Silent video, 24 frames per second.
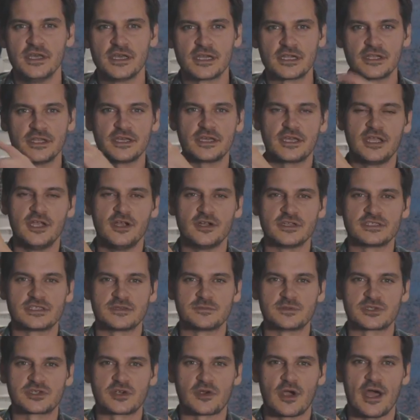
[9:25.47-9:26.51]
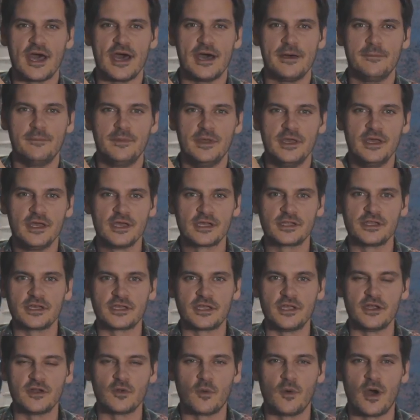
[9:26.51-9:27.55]
Click here to subscribe, click
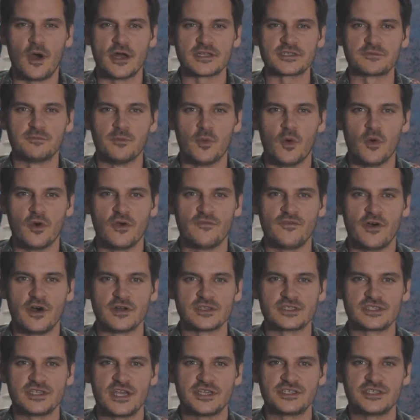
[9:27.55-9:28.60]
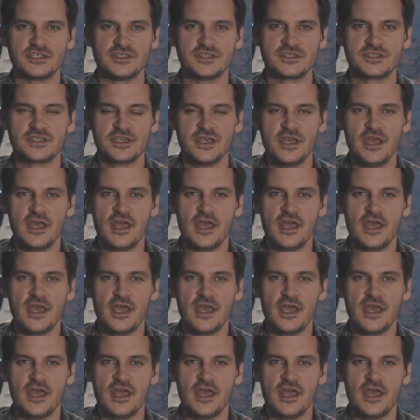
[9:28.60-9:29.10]
here to watch more Vault Sessions,